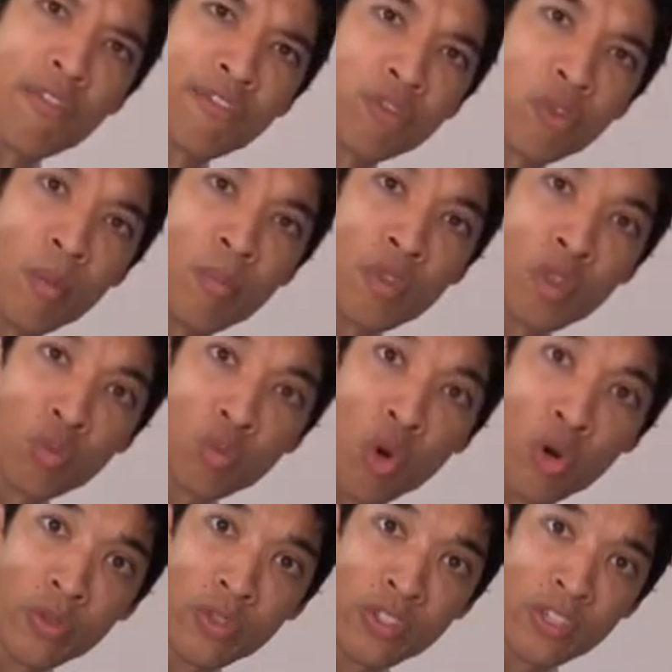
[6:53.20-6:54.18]
from the
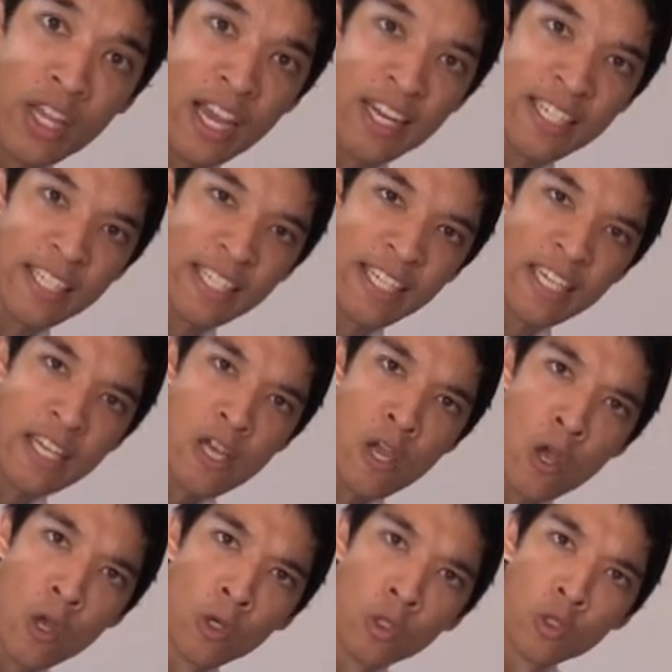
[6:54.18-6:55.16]
roadside and he
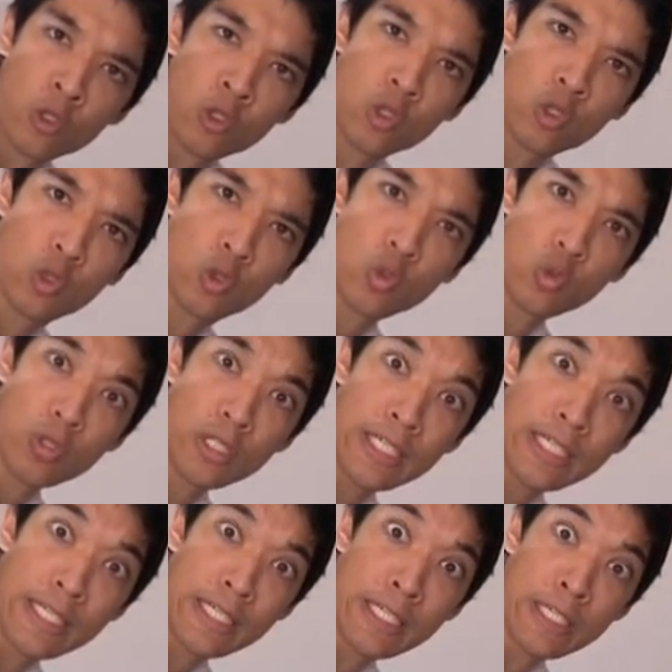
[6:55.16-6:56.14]

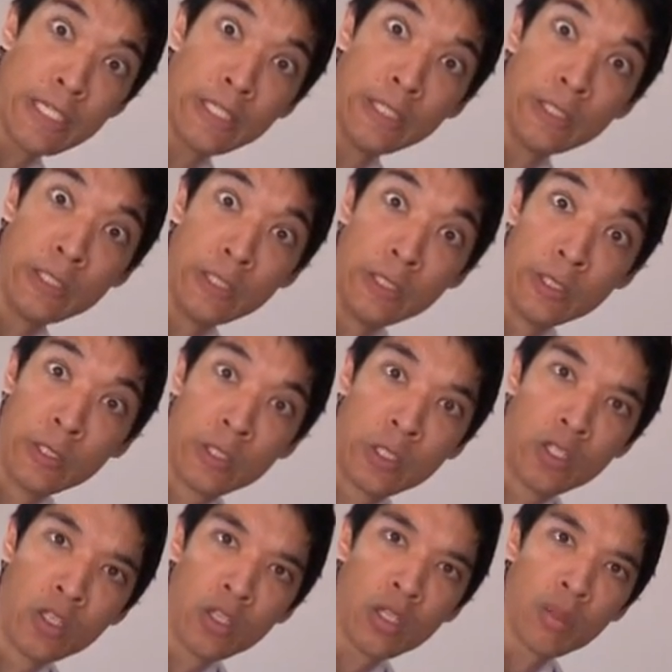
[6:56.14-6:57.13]

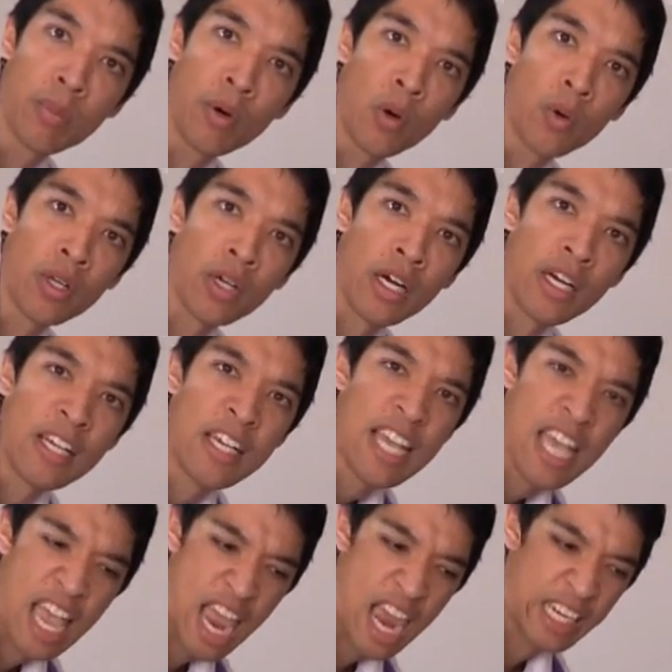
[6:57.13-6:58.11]
squeezed the boulder
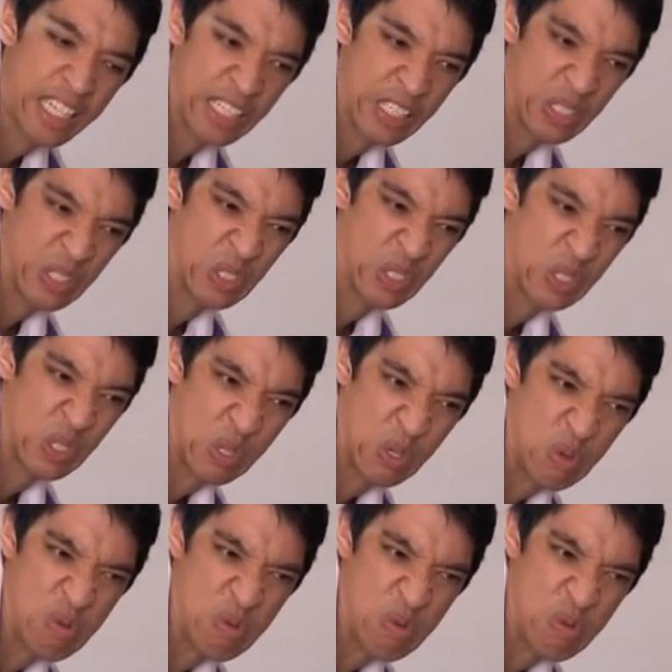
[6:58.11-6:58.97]
and he squeezed